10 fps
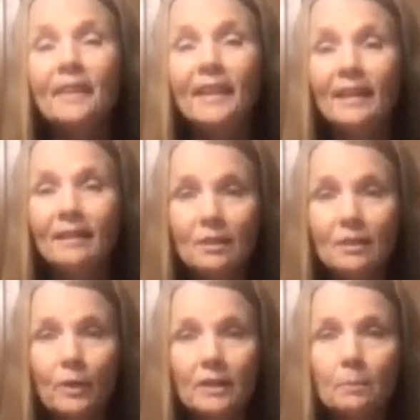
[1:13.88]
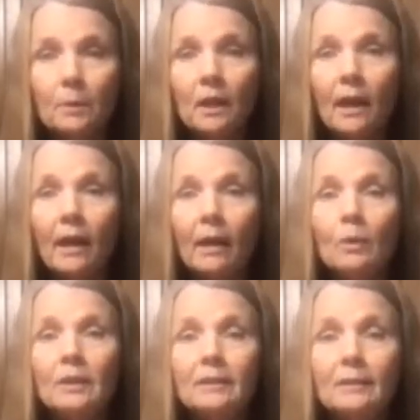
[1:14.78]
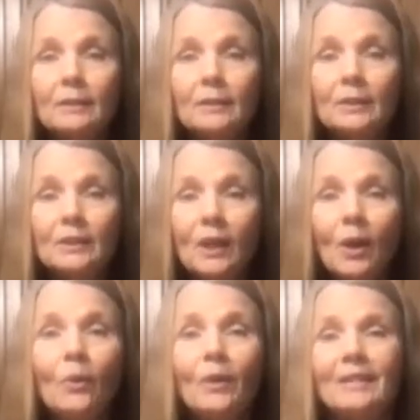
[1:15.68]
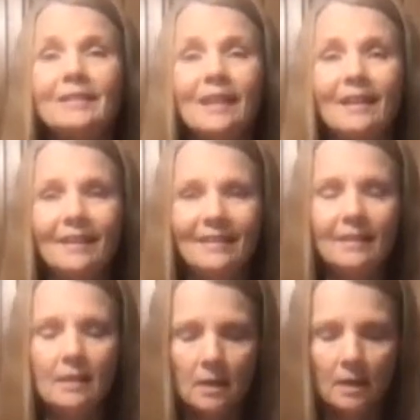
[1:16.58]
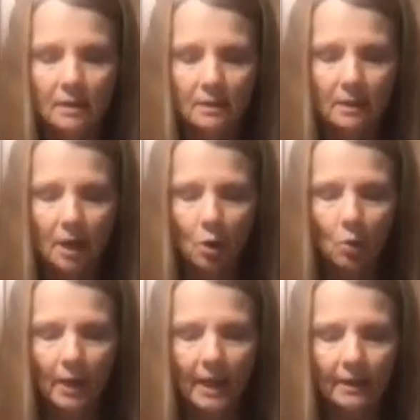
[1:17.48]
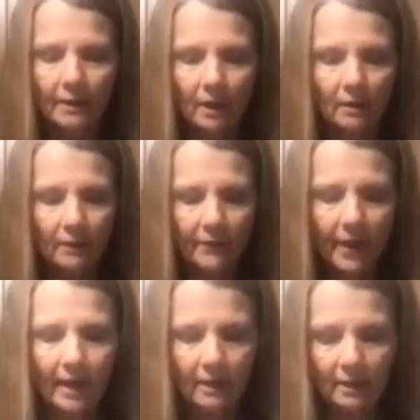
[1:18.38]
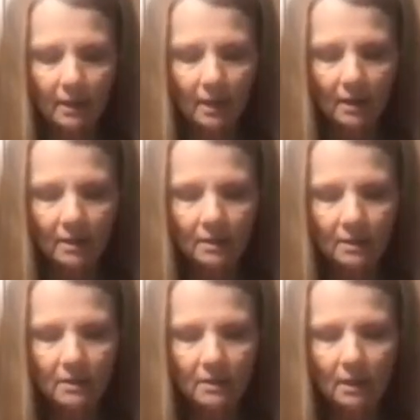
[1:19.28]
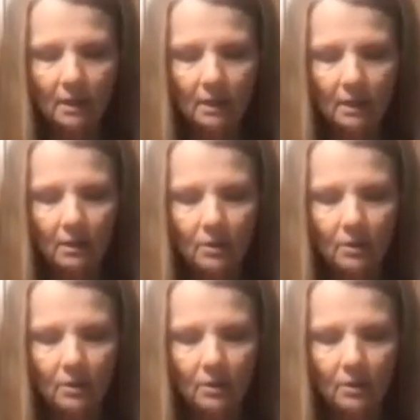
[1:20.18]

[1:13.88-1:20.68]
in this recipe, I was so excited. So not only that, it has the